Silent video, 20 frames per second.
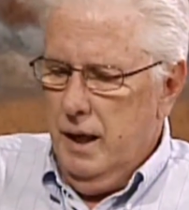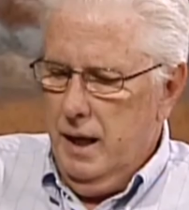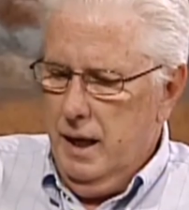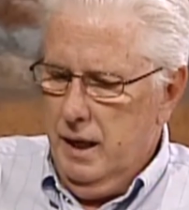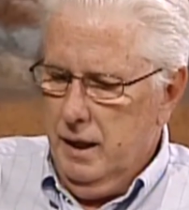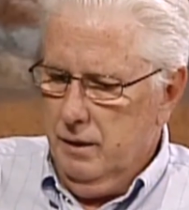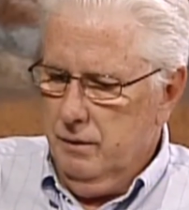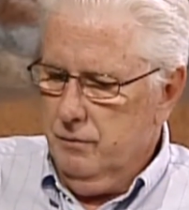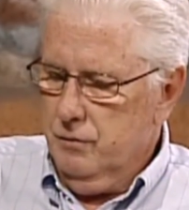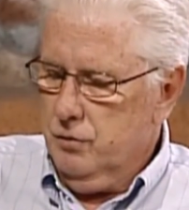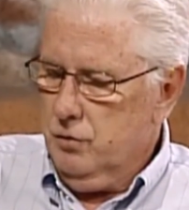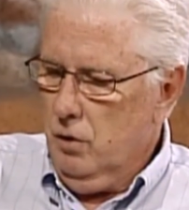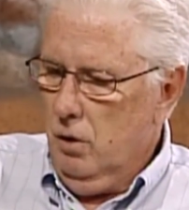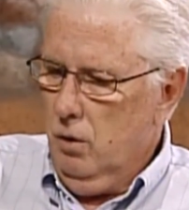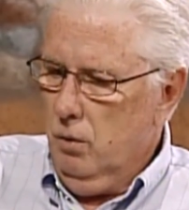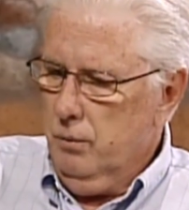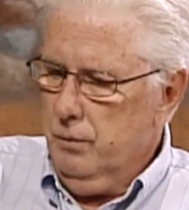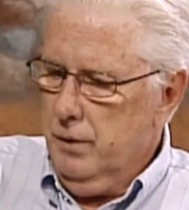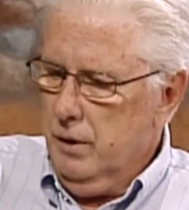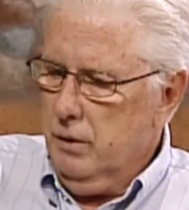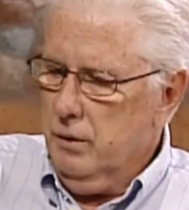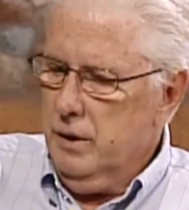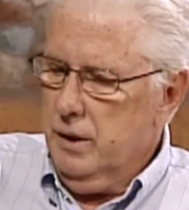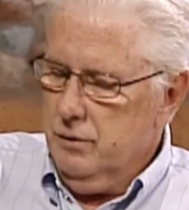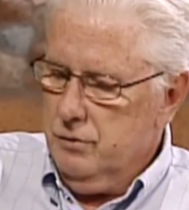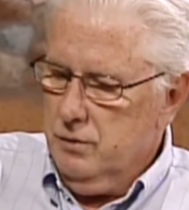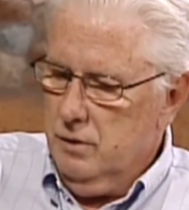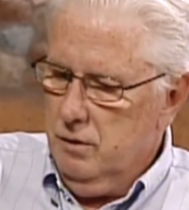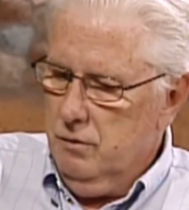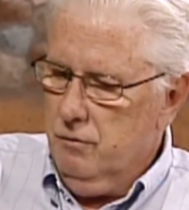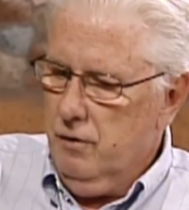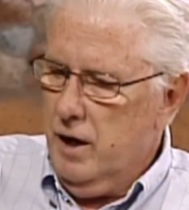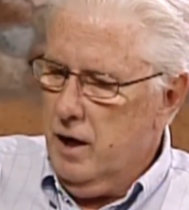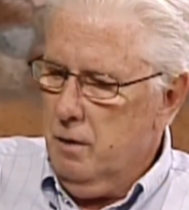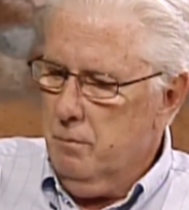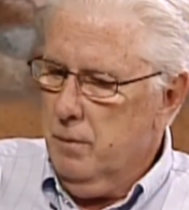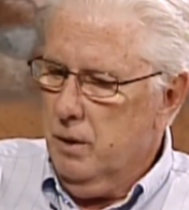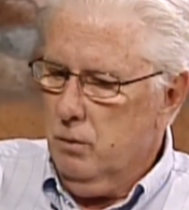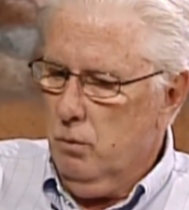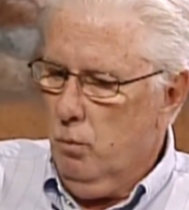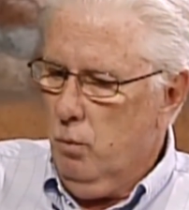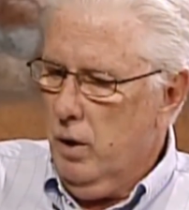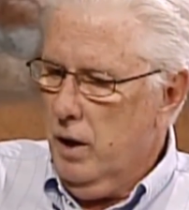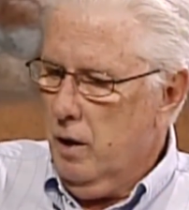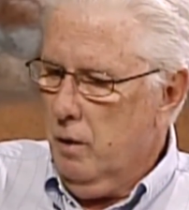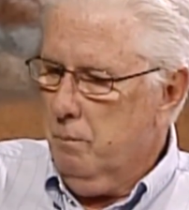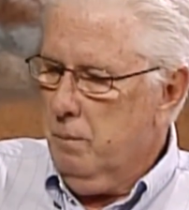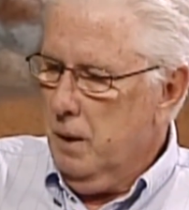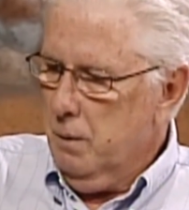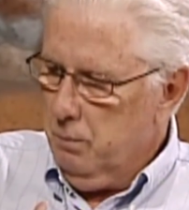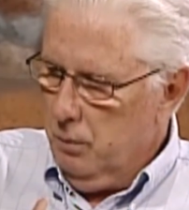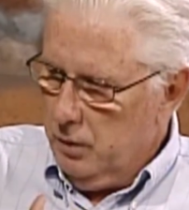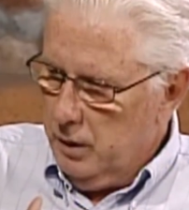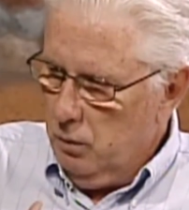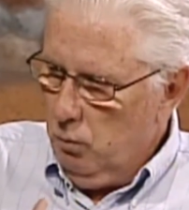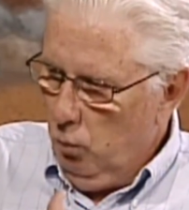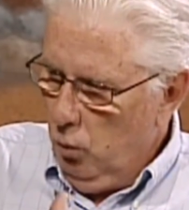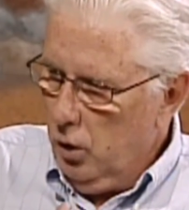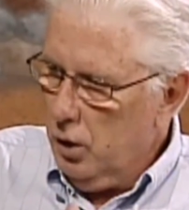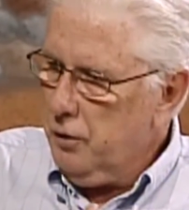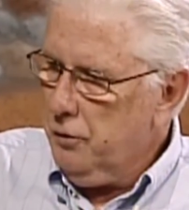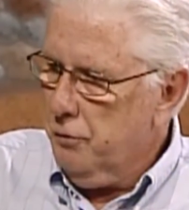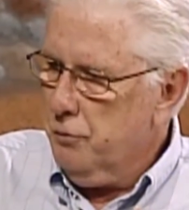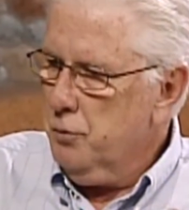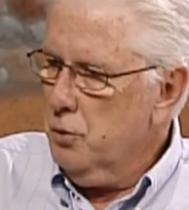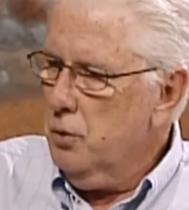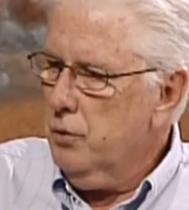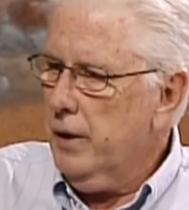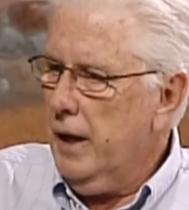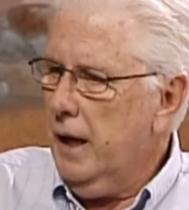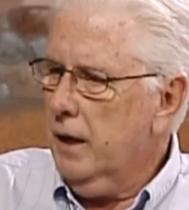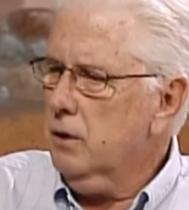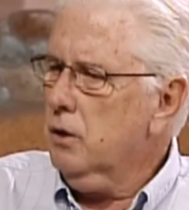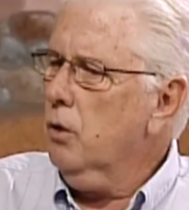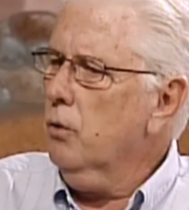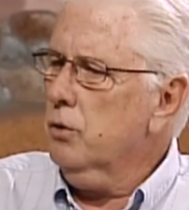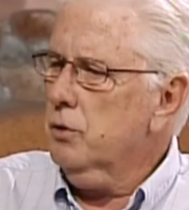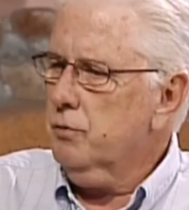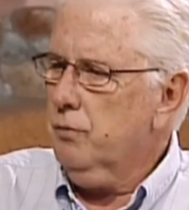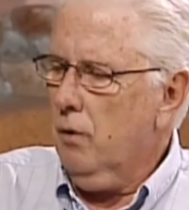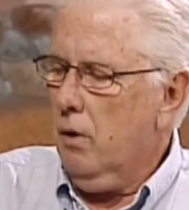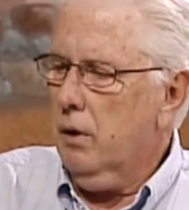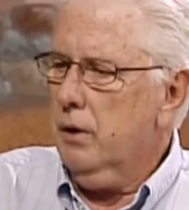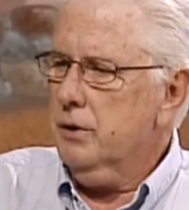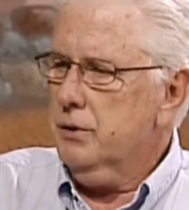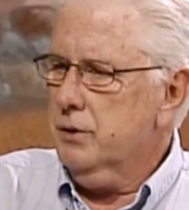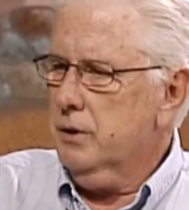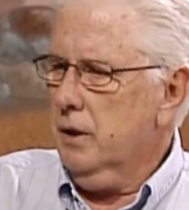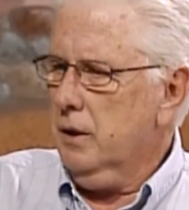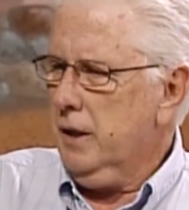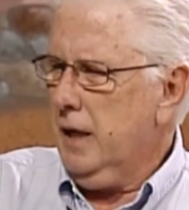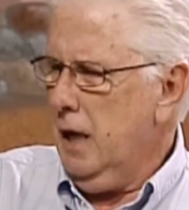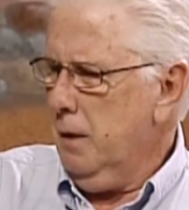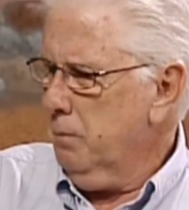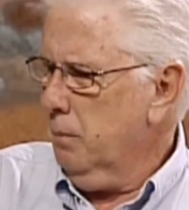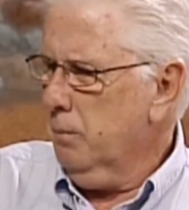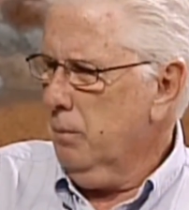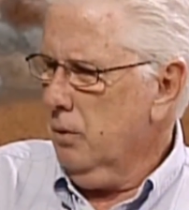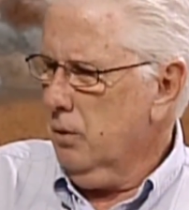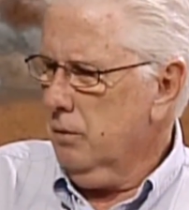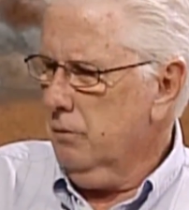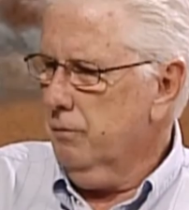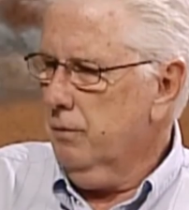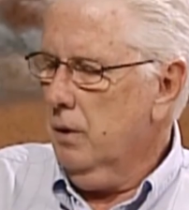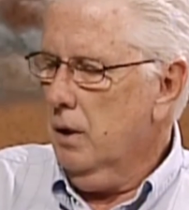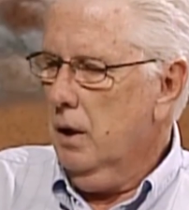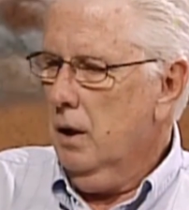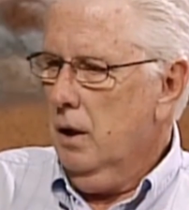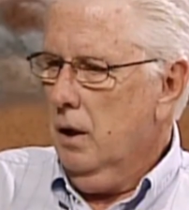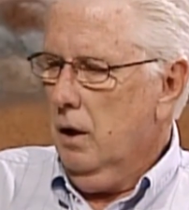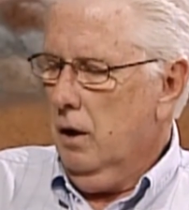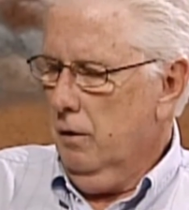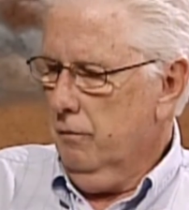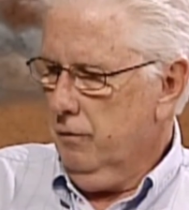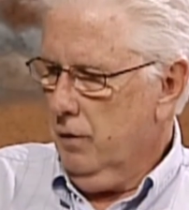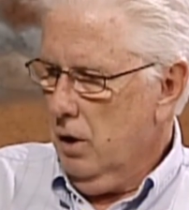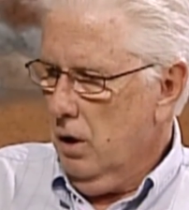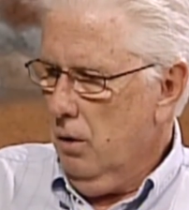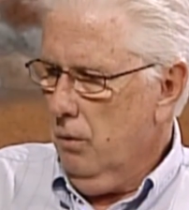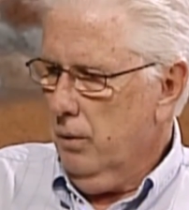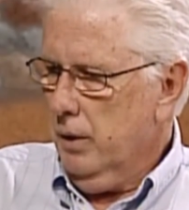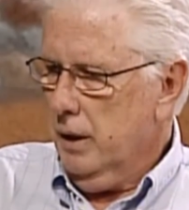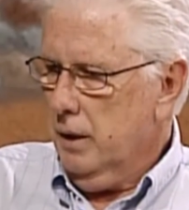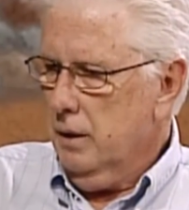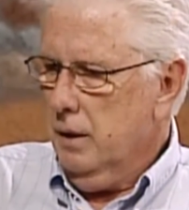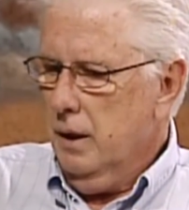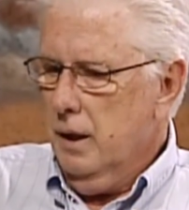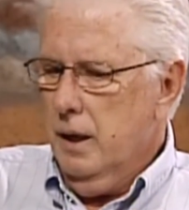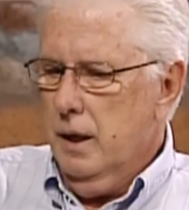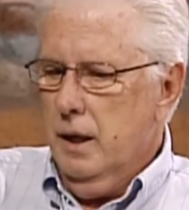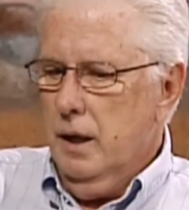And so there is an environment where people can work through that and go as far as they're capable of going,